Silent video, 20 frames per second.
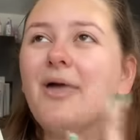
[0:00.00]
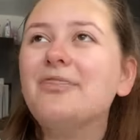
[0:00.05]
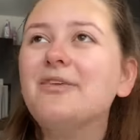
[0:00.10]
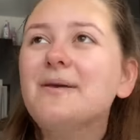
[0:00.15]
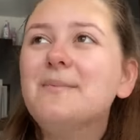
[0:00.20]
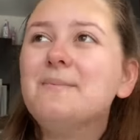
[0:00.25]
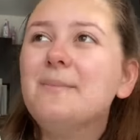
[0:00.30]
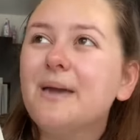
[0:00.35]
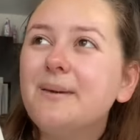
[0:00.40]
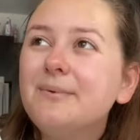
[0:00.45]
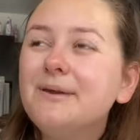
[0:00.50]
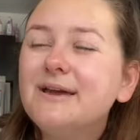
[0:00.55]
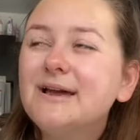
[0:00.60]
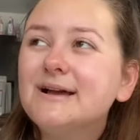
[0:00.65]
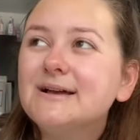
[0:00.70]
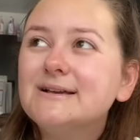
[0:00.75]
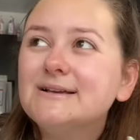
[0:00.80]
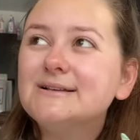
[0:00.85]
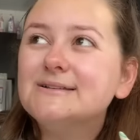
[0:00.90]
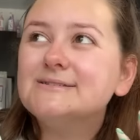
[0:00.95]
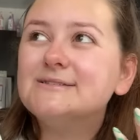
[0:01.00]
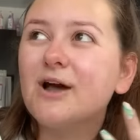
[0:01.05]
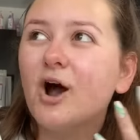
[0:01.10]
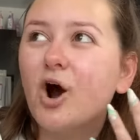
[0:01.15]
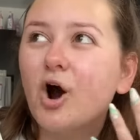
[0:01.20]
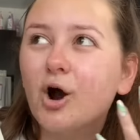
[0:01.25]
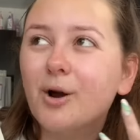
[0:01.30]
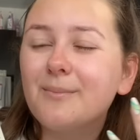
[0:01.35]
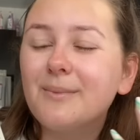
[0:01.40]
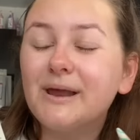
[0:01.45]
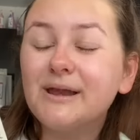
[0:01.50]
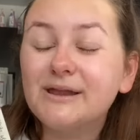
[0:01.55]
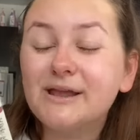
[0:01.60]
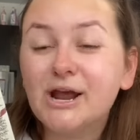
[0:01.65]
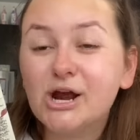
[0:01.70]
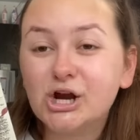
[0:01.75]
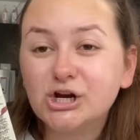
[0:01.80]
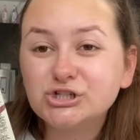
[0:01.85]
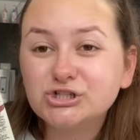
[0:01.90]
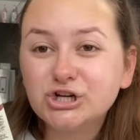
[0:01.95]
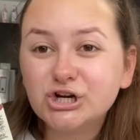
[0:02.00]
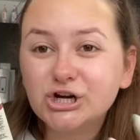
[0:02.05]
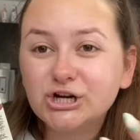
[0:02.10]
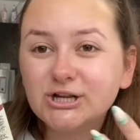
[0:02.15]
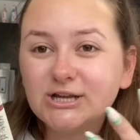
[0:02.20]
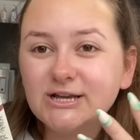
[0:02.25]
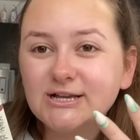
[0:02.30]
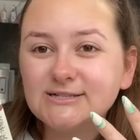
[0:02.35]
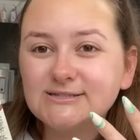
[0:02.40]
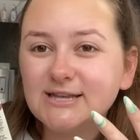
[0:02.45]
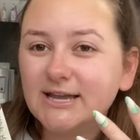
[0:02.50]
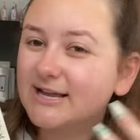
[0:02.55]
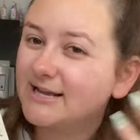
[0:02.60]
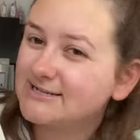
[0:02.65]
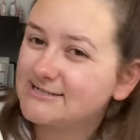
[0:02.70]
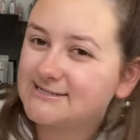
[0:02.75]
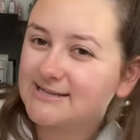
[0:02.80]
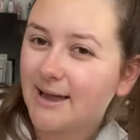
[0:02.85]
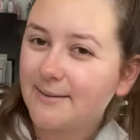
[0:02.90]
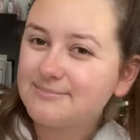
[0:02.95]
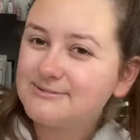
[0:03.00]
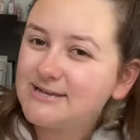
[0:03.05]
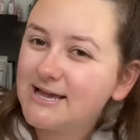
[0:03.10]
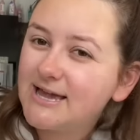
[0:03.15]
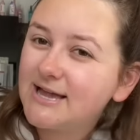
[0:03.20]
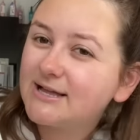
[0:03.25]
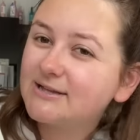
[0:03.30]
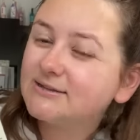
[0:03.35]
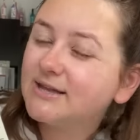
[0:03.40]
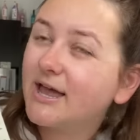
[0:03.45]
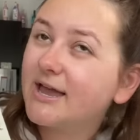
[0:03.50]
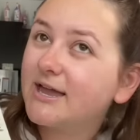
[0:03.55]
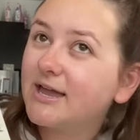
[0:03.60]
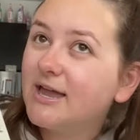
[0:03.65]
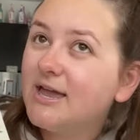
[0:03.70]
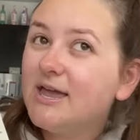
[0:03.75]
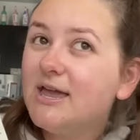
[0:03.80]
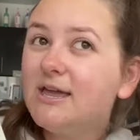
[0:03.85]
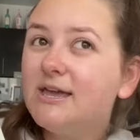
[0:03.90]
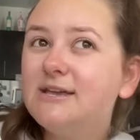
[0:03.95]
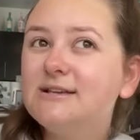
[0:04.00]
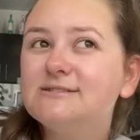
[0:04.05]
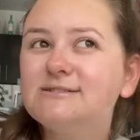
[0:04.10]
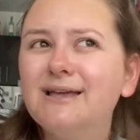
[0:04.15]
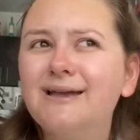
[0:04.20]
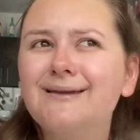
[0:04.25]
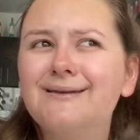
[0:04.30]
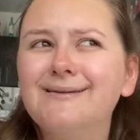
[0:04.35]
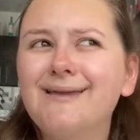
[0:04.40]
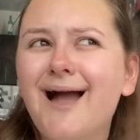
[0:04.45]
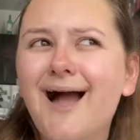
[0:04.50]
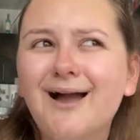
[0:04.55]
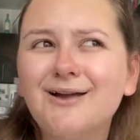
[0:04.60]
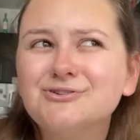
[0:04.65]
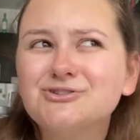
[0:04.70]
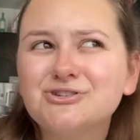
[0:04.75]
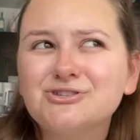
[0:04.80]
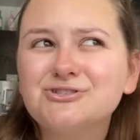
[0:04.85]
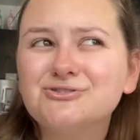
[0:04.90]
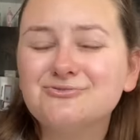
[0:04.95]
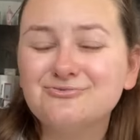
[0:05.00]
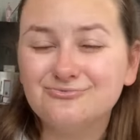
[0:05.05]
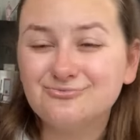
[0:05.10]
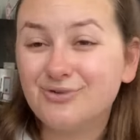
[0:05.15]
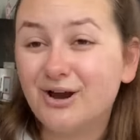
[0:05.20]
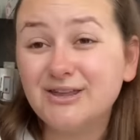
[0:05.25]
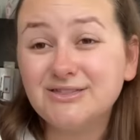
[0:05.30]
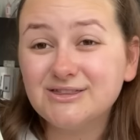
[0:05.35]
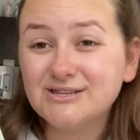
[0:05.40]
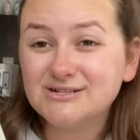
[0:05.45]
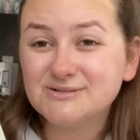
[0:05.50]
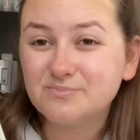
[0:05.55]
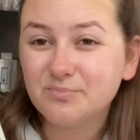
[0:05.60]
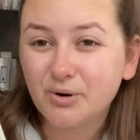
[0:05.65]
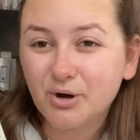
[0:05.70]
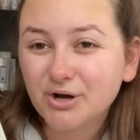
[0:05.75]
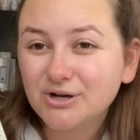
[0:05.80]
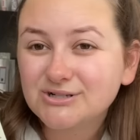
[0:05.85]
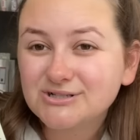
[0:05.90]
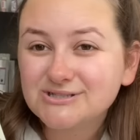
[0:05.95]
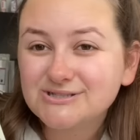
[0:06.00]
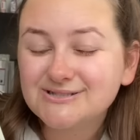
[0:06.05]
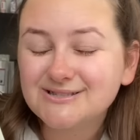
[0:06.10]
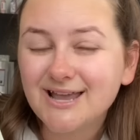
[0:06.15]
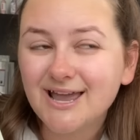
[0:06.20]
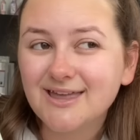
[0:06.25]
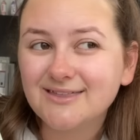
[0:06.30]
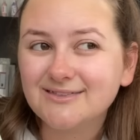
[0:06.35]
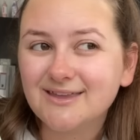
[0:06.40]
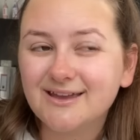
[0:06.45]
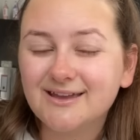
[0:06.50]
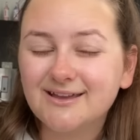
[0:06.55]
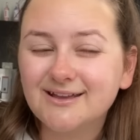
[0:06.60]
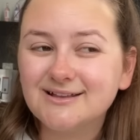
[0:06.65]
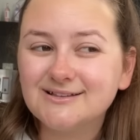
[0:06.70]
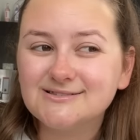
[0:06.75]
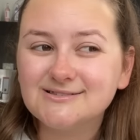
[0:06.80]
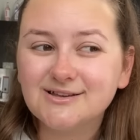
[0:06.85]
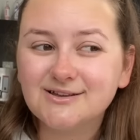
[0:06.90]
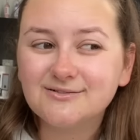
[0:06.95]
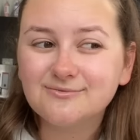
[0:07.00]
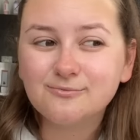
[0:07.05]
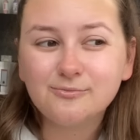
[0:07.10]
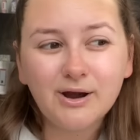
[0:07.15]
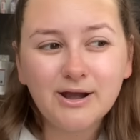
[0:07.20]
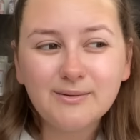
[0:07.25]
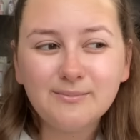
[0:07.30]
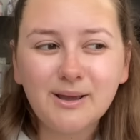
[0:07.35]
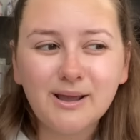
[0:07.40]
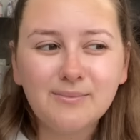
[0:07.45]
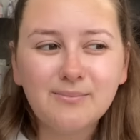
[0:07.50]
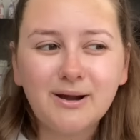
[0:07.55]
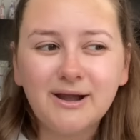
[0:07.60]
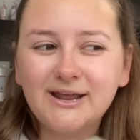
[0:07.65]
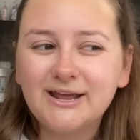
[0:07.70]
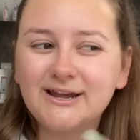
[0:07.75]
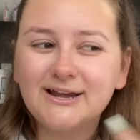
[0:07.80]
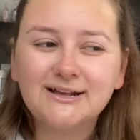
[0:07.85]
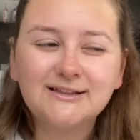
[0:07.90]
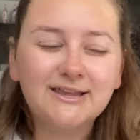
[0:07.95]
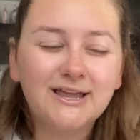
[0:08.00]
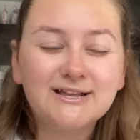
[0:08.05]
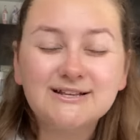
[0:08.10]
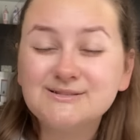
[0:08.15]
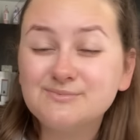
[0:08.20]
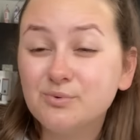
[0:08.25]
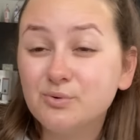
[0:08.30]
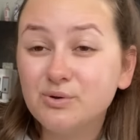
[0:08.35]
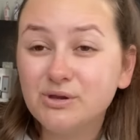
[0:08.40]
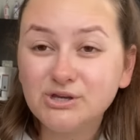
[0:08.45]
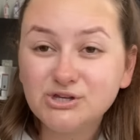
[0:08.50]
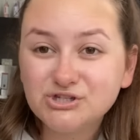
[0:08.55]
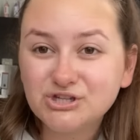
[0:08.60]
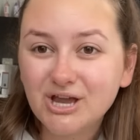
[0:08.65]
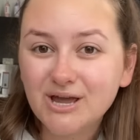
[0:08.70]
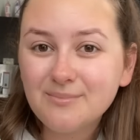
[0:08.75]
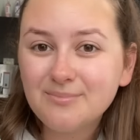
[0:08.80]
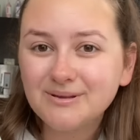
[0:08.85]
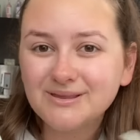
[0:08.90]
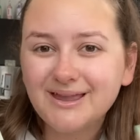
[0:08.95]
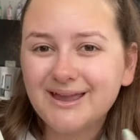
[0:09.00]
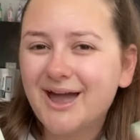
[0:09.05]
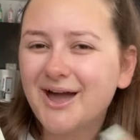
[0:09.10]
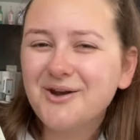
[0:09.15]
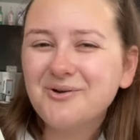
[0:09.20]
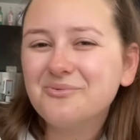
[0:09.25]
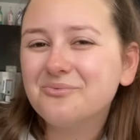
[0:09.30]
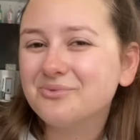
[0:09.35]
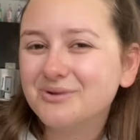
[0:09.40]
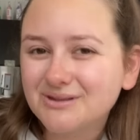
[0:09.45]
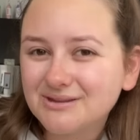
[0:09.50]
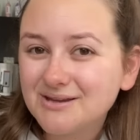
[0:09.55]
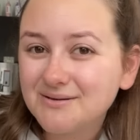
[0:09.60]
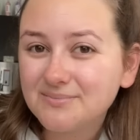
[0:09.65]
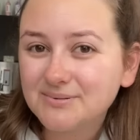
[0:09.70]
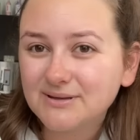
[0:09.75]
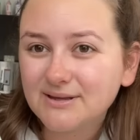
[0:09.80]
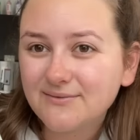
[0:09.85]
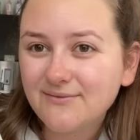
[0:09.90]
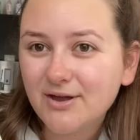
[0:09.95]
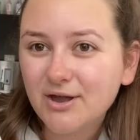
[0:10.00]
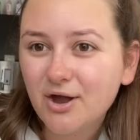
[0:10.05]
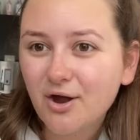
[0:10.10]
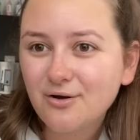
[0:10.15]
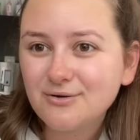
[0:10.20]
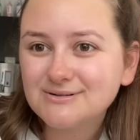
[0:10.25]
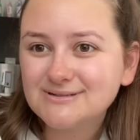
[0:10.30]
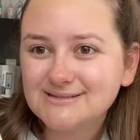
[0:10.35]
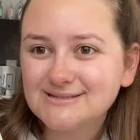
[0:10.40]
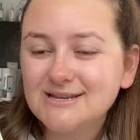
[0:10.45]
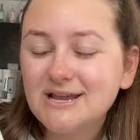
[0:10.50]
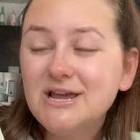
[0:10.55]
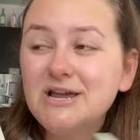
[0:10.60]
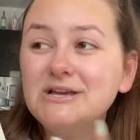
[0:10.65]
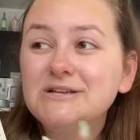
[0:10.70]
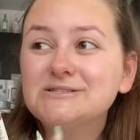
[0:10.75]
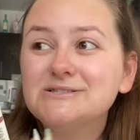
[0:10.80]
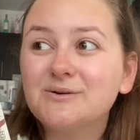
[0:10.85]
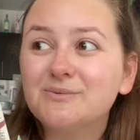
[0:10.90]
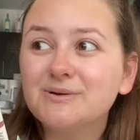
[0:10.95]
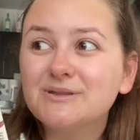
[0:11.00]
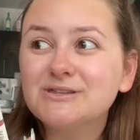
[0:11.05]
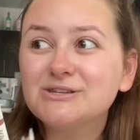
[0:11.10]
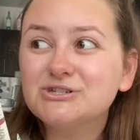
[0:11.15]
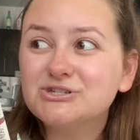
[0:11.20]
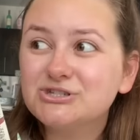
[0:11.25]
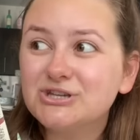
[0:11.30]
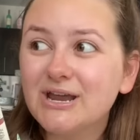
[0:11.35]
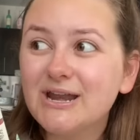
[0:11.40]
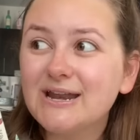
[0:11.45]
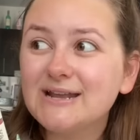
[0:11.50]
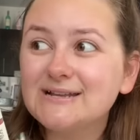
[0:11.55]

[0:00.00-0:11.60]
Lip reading: think maybe because our main character is like a skeptic. Like, he's like, yeah, I just write these books and like it's a way to make money and I like spooky shit, but like I don't really believe in ghosts. So when this shit